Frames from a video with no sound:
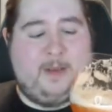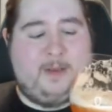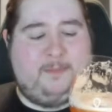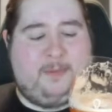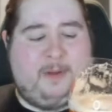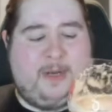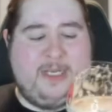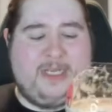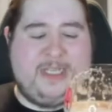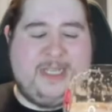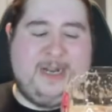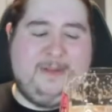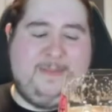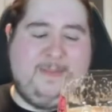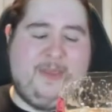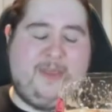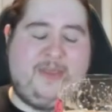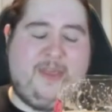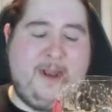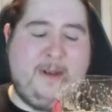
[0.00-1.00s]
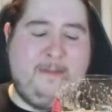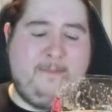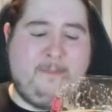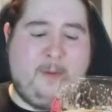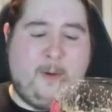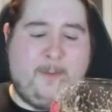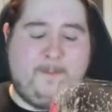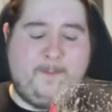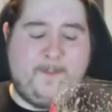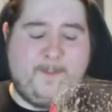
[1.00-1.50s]
But it's a little bit thin,
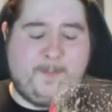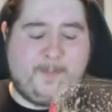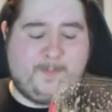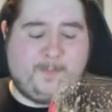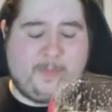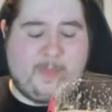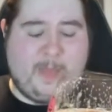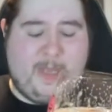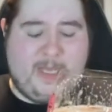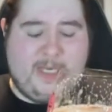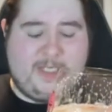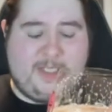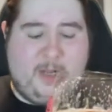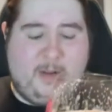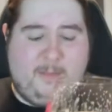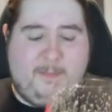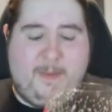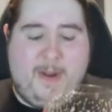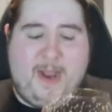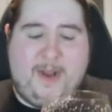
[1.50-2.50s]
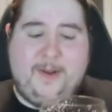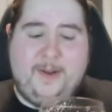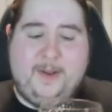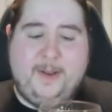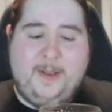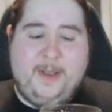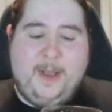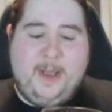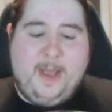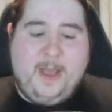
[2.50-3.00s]
but it's not bad.
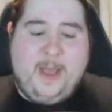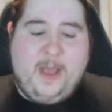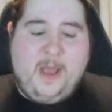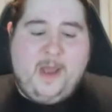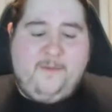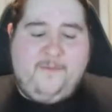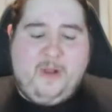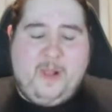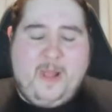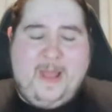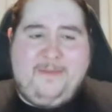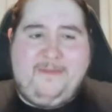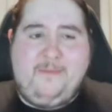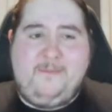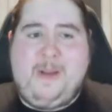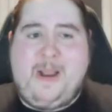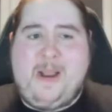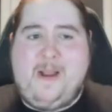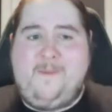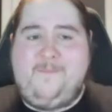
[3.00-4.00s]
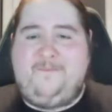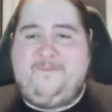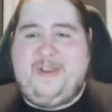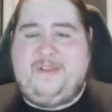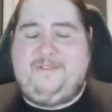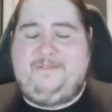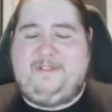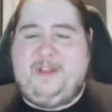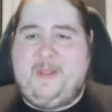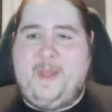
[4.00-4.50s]
For
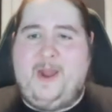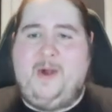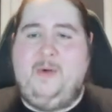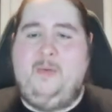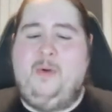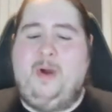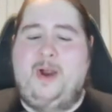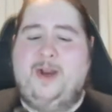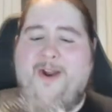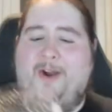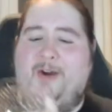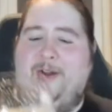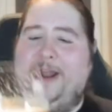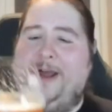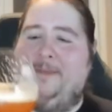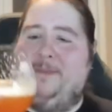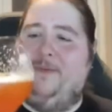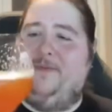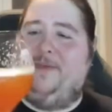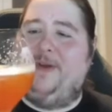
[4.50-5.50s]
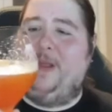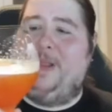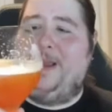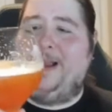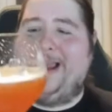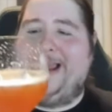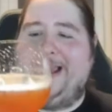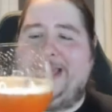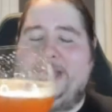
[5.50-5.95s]
£11.50 though, I can't help but feel like I